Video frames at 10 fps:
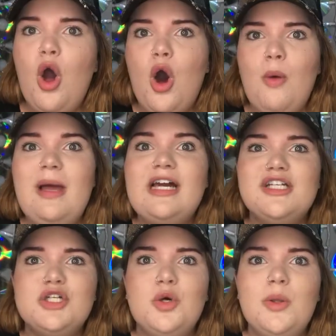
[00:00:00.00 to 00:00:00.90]
oh my
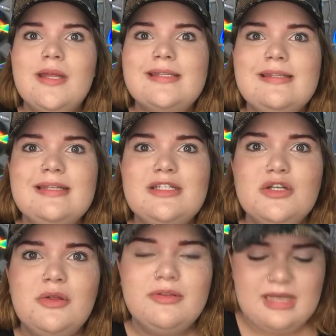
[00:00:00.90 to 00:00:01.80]
gosh, a cooling sensation
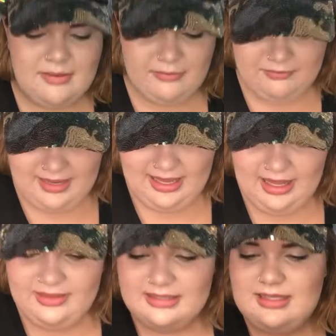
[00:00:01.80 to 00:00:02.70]
on the top of my
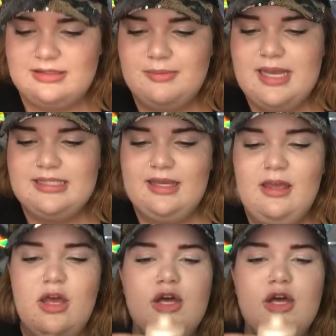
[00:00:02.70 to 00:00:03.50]
head. That sounds amazing.